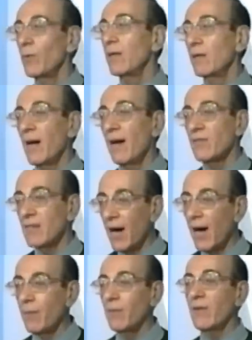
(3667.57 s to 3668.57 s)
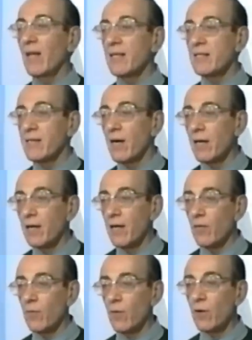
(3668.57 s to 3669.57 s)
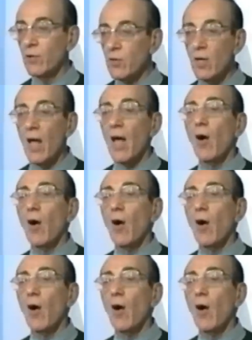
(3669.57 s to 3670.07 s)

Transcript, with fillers: We don't have time. We've got to start another rehearsal."